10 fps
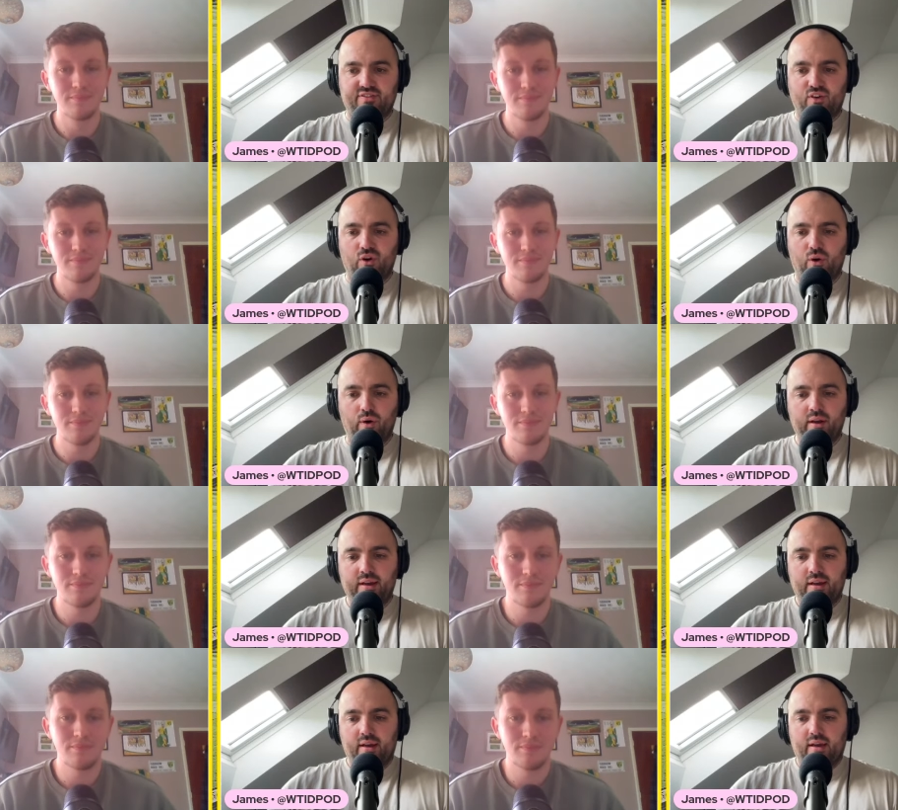Speaker 1: 4,
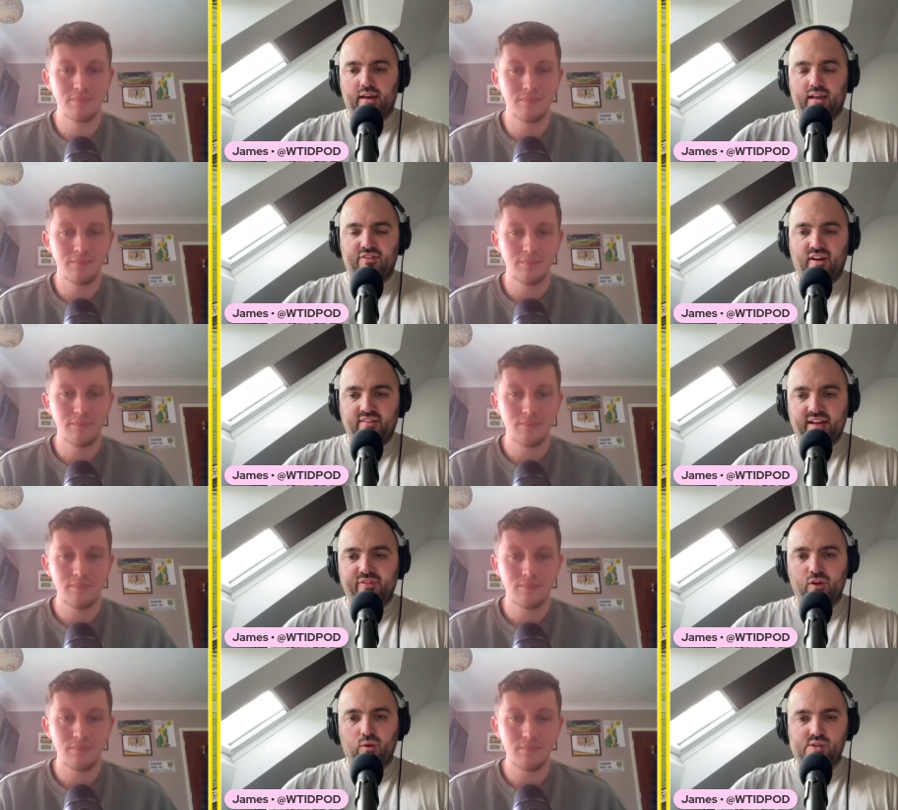it's very
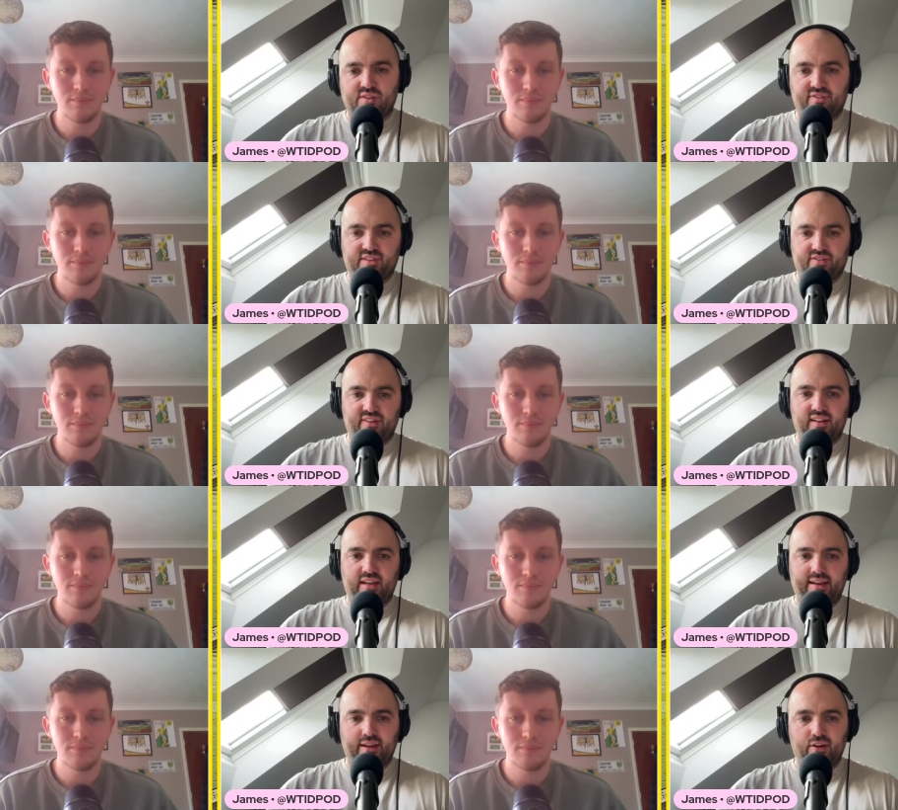difficult to feel
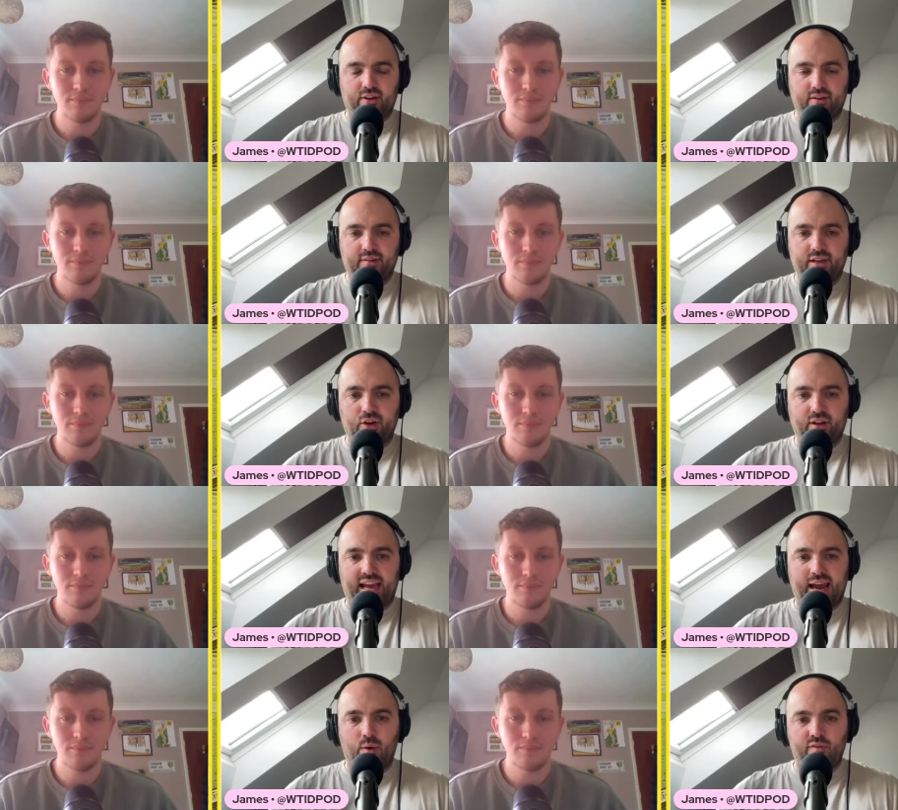like you're gonna
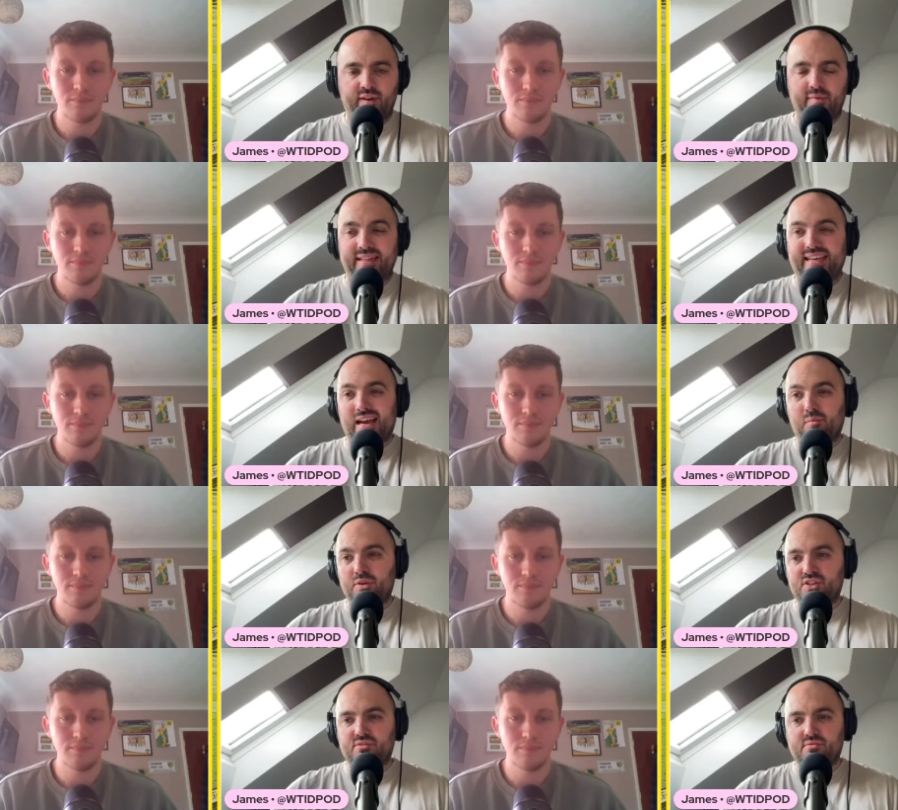get out of it. I mean, the gap
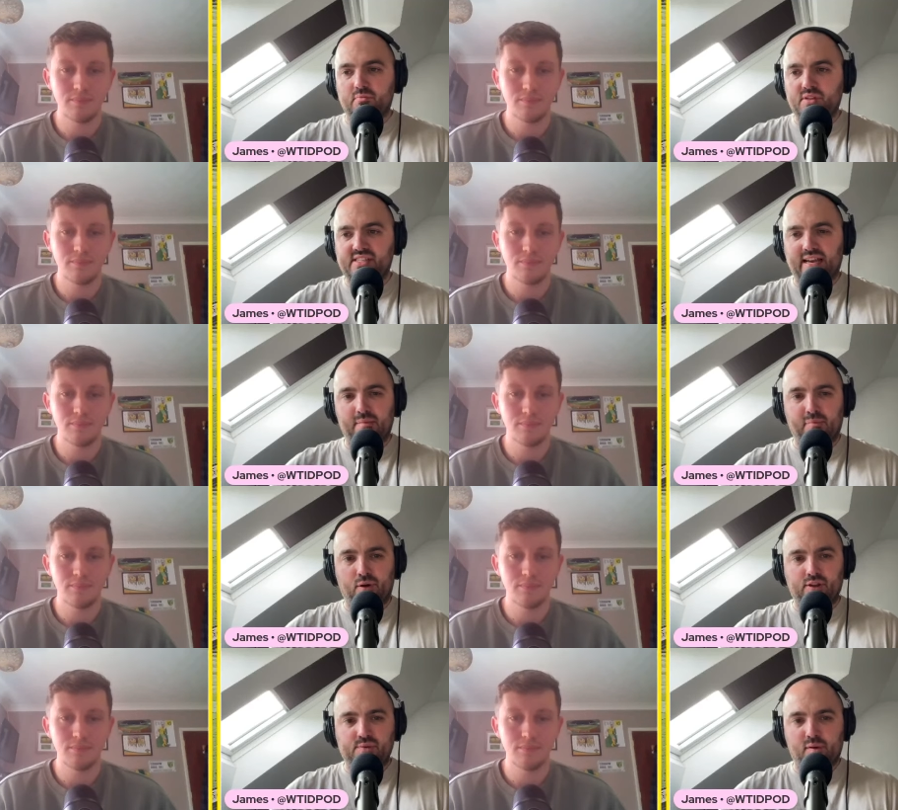was 10 points.